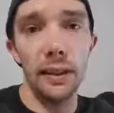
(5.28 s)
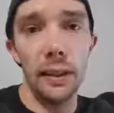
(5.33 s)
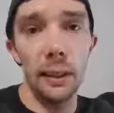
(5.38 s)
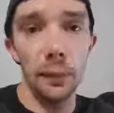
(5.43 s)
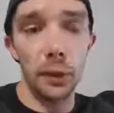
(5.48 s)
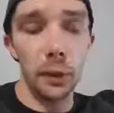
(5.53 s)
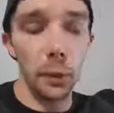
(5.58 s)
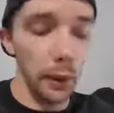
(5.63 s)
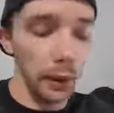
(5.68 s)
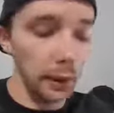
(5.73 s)

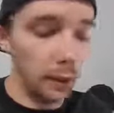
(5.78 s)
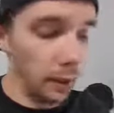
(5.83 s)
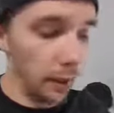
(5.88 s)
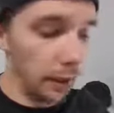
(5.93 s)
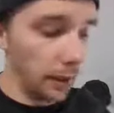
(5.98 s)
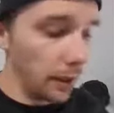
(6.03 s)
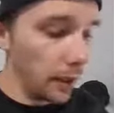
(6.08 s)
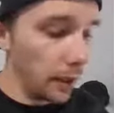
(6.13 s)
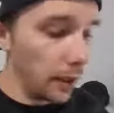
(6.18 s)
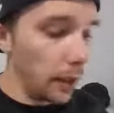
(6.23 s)
December
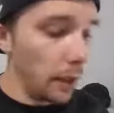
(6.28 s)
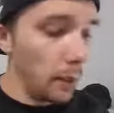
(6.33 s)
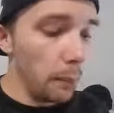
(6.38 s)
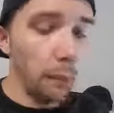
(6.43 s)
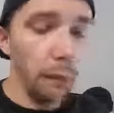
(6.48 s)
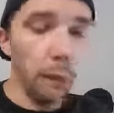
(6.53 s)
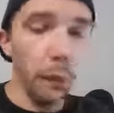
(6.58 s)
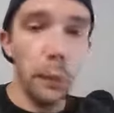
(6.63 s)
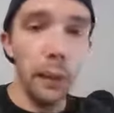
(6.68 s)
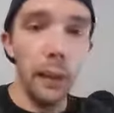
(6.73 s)
29th.
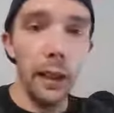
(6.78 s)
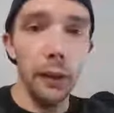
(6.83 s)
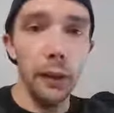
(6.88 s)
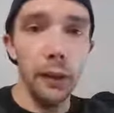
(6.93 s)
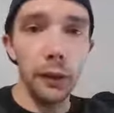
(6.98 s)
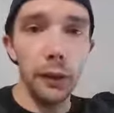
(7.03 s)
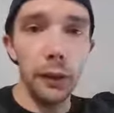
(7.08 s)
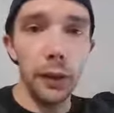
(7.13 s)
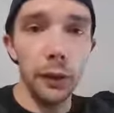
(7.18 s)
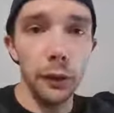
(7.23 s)
Before we get
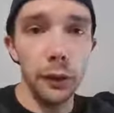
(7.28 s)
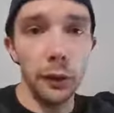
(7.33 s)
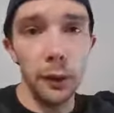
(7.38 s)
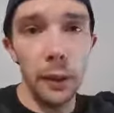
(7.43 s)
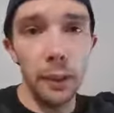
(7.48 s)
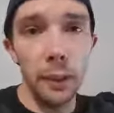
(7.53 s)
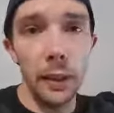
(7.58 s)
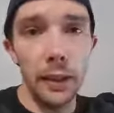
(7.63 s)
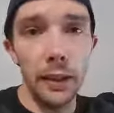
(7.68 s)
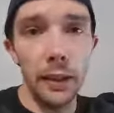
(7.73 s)
on to your
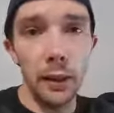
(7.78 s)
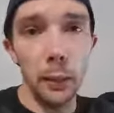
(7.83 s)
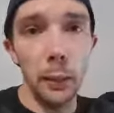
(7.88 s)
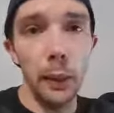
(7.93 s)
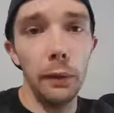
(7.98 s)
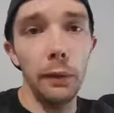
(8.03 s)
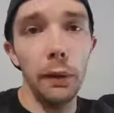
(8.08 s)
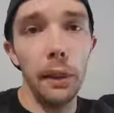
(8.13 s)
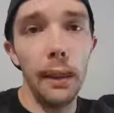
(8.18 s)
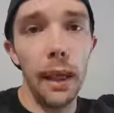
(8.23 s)
free play, just a
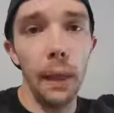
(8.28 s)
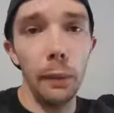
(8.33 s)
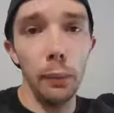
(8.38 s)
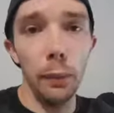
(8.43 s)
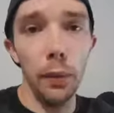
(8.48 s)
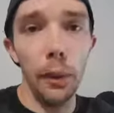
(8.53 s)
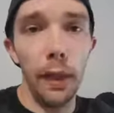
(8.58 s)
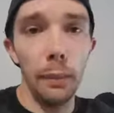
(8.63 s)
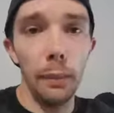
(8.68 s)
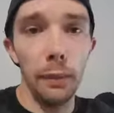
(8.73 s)
quick
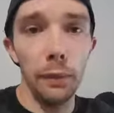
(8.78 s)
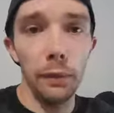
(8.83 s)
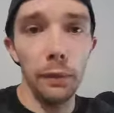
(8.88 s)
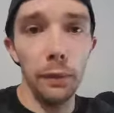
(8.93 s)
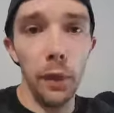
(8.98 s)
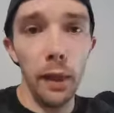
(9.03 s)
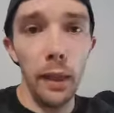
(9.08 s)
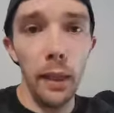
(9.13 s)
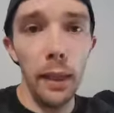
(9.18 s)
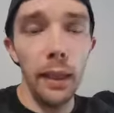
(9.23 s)
recap what happened
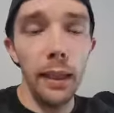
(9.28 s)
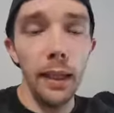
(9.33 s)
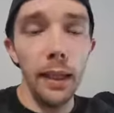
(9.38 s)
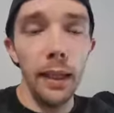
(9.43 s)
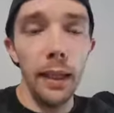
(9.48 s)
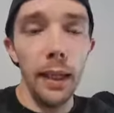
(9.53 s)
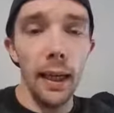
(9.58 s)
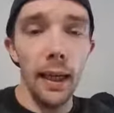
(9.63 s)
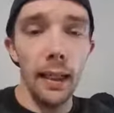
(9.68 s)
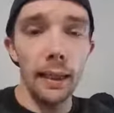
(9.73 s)
Friday.
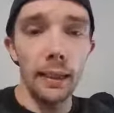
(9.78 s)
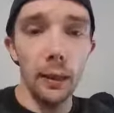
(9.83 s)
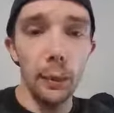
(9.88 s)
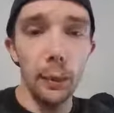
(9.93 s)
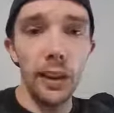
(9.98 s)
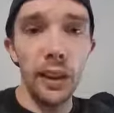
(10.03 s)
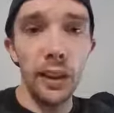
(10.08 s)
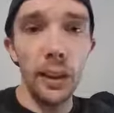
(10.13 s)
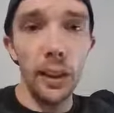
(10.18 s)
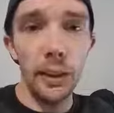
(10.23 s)
So
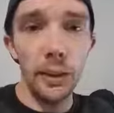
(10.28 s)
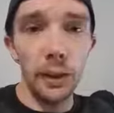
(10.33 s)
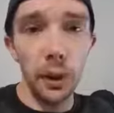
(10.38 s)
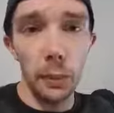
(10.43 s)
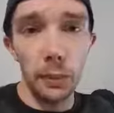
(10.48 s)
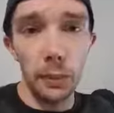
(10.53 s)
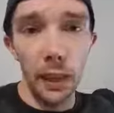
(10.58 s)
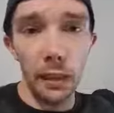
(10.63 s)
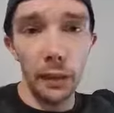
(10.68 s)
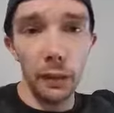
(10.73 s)
we didn't get the
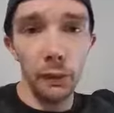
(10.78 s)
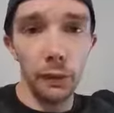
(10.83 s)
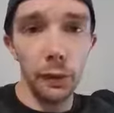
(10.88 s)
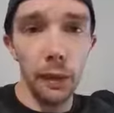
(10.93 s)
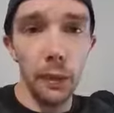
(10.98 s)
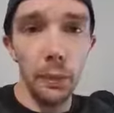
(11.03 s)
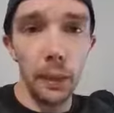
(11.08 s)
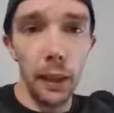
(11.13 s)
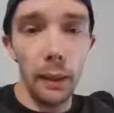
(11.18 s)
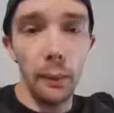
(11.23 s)
job done in the
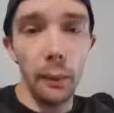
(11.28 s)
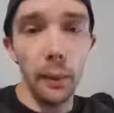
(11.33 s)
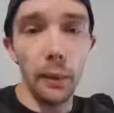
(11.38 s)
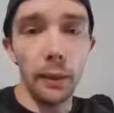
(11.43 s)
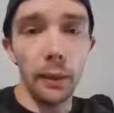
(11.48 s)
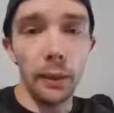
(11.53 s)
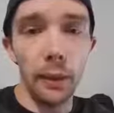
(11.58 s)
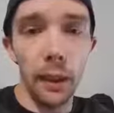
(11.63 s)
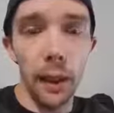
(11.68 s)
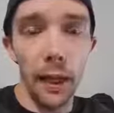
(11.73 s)
free play. We were
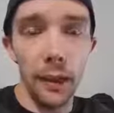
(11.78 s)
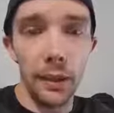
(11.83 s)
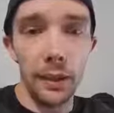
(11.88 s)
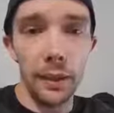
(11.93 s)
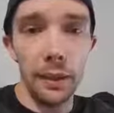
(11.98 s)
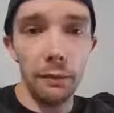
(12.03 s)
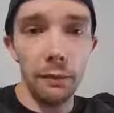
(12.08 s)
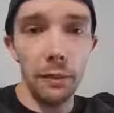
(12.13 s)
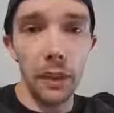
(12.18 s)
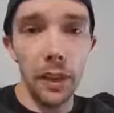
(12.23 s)
on the
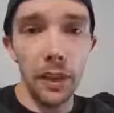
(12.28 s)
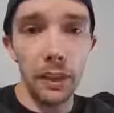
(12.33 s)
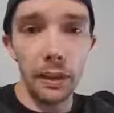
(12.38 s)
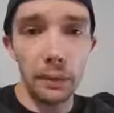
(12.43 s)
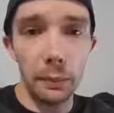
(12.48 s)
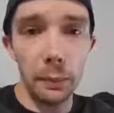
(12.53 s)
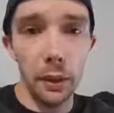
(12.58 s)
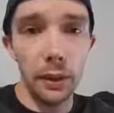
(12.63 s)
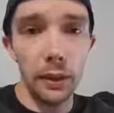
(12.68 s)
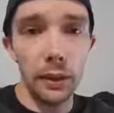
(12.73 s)
Denver
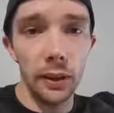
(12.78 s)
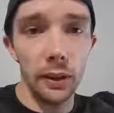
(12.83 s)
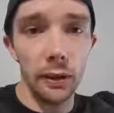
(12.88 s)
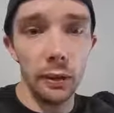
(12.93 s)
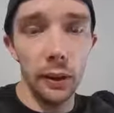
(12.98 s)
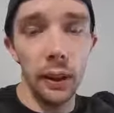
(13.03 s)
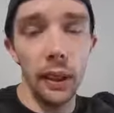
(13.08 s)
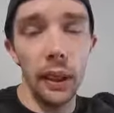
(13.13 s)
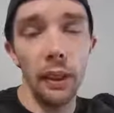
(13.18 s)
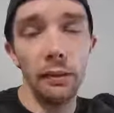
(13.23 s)
Nuggets minus the
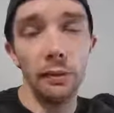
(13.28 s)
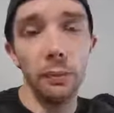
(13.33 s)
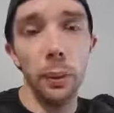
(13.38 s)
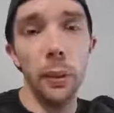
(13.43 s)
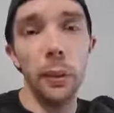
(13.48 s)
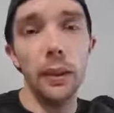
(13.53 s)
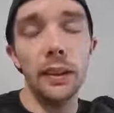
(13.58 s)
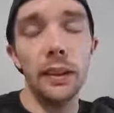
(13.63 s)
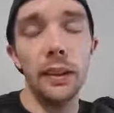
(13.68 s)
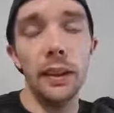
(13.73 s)
3.5
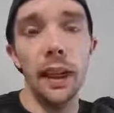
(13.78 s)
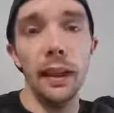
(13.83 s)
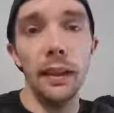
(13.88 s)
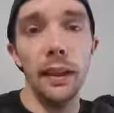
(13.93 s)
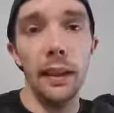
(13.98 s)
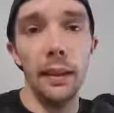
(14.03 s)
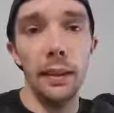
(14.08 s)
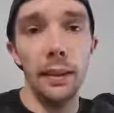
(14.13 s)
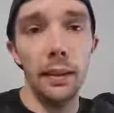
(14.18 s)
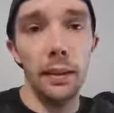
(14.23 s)
points.
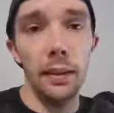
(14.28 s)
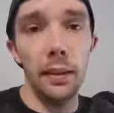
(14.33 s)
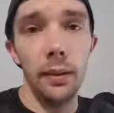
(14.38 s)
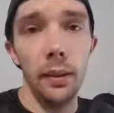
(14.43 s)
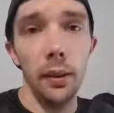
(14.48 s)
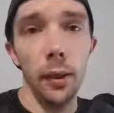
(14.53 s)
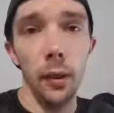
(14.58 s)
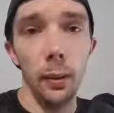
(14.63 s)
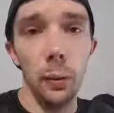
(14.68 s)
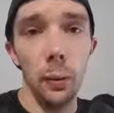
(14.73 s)
They
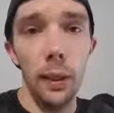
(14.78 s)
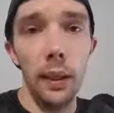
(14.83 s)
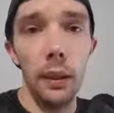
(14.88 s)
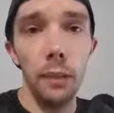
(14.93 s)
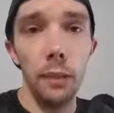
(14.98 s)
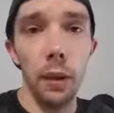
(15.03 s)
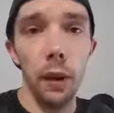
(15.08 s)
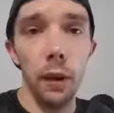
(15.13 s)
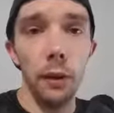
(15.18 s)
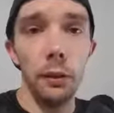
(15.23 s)
got the
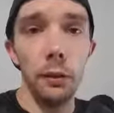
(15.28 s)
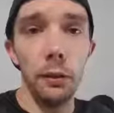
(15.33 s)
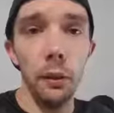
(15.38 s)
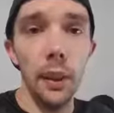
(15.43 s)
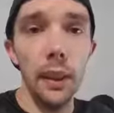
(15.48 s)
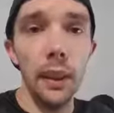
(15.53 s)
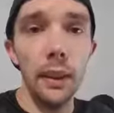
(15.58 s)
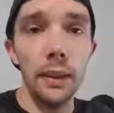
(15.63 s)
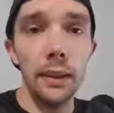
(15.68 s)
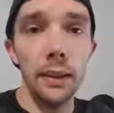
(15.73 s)
win by
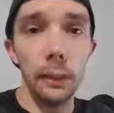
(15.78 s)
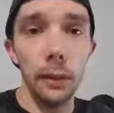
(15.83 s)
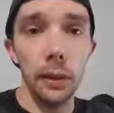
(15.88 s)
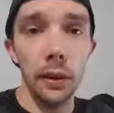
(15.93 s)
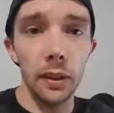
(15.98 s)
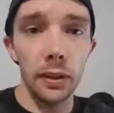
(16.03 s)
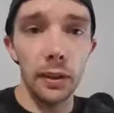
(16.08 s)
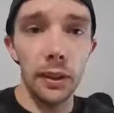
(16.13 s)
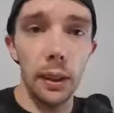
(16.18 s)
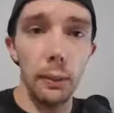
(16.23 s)
3, so we
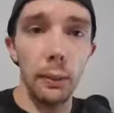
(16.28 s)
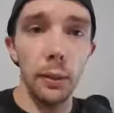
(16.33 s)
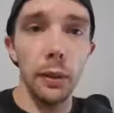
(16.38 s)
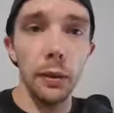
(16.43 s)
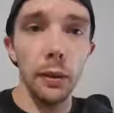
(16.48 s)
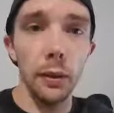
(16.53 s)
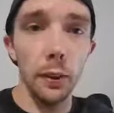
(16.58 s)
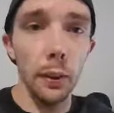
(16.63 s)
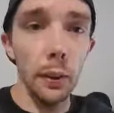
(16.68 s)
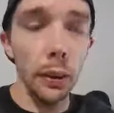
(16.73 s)
lost that one
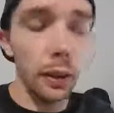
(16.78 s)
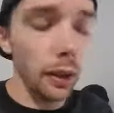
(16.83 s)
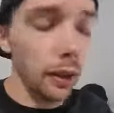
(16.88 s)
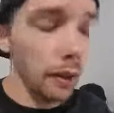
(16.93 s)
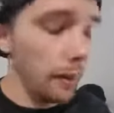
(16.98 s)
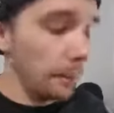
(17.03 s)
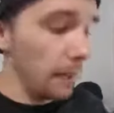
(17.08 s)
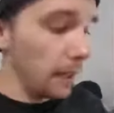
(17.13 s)
on the hook.